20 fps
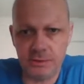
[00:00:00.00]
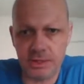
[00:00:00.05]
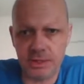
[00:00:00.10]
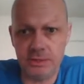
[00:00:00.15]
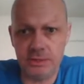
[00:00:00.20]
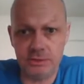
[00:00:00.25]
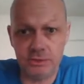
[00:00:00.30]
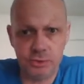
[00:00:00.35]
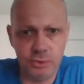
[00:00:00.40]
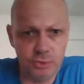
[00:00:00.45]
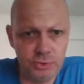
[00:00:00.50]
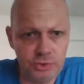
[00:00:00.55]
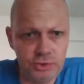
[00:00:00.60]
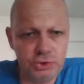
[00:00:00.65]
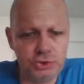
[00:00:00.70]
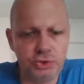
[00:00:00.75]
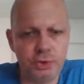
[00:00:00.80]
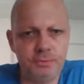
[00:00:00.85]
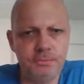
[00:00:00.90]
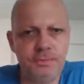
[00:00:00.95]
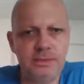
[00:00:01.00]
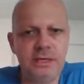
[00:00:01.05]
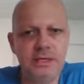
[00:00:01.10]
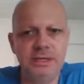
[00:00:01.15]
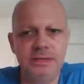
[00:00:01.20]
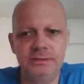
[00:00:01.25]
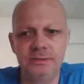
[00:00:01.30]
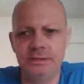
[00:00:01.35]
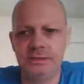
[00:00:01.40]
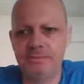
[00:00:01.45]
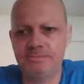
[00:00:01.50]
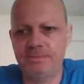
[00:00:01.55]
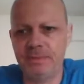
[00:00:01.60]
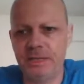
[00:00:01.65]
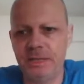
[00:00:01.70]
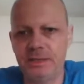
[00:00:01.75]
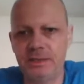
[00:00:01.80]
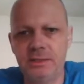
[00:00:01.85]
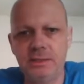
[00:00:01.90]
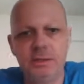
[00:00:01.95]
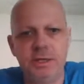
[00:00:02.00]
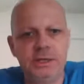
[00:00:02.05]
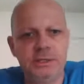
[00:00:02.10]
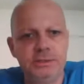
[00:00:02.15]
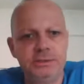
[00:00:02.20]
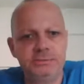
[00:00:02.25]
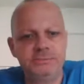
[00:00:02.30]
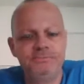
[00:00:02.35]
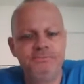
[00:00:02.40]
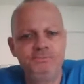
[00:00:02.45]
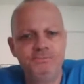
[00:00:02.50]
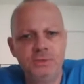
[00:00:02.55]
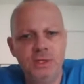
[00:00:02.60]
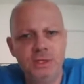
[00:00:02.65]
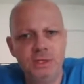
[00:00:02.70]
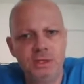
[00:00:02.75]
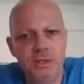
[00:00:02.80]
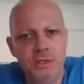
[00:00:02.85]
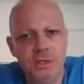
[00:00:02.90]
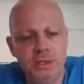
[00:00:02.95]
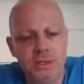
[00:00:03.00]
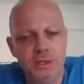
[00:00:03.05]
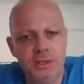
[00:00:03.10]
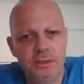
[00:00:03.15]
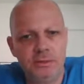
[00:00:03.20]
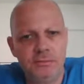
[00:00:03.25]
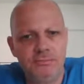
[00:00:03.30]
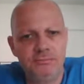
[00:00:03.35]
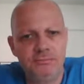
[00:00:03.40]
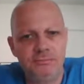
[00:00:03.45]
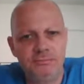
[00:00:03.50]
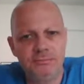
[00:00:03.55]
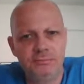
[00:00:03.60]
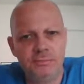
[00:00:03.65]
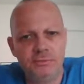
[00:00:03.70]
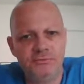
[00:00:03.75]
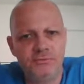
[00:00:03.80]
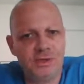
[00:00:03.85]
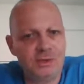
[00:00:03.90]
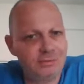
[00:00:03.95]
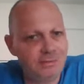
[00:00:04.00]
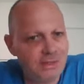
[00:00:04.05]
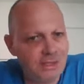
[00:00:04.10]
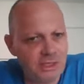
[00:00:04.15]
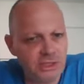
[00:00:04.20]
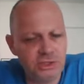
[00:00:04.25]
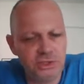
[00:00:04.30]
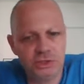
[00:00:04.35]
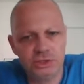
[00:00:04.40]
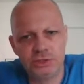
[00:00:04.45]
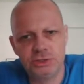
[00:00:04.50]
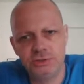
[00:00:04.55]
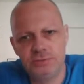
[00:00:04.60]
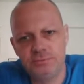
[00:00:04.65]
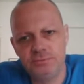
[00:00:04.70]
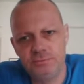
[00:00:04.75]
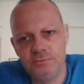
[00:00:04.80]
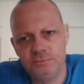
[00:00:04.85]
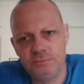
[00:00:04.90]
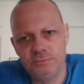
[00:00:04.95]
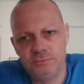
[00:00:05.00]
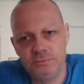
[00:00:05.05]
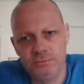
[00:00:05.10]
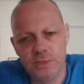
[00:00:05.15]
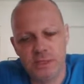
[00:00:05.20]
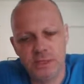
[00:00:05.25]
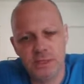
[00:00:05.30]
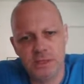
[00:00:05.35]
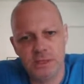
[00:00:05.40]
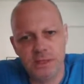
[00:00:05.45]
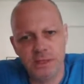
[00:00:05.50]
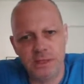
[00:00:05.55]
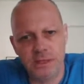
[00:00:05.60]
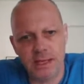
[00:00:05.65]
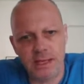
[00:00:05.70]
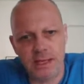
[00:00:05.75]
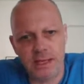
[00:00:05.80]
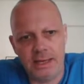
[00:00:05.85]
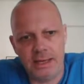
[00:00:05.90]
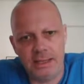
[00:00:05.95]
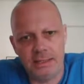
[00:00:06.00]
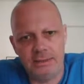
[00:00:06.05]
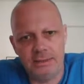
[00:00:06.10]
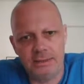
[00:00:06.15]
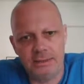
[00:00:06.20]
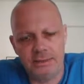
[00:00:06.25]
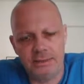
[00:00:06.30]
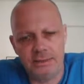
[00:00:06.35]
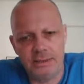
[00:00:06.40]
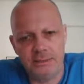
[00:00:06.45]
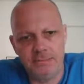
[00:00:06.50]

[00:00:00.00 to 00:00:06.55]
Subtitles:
do enjoy playing this Black Lion variation, and